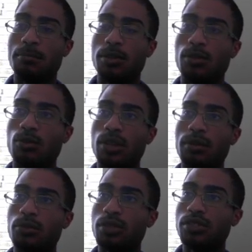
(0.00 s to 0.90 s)
But what
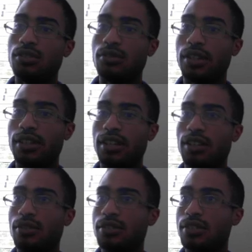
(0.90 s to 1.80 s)
I'm going to do right
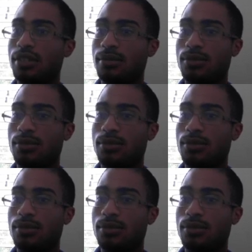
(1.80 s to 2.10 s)
now is